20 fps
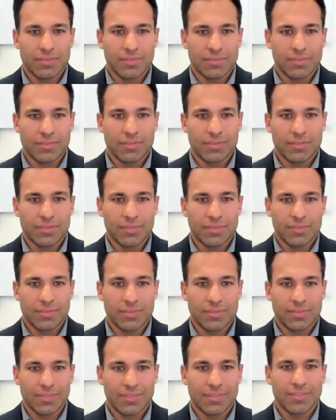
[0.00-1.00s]

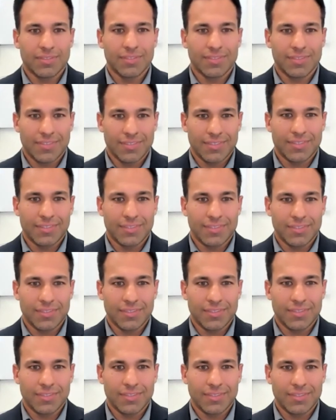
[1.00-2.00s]

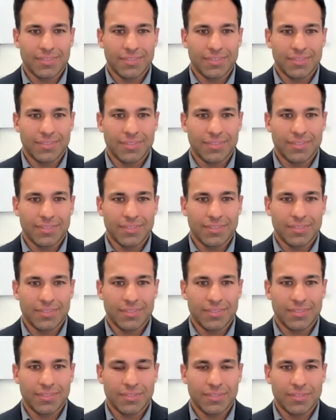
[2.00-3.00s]

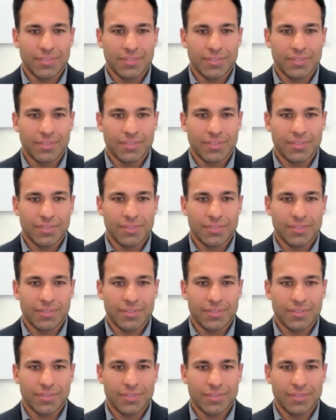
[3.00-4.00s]

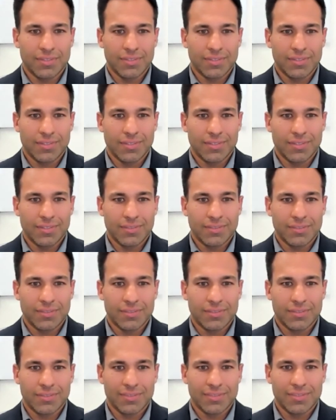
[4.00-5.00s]

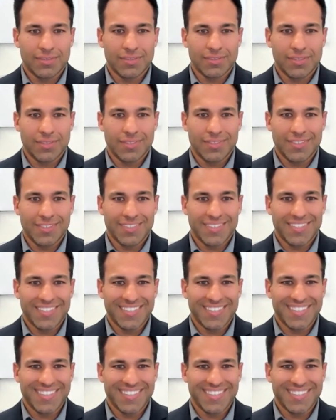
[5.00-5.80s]
This person isn't speaking.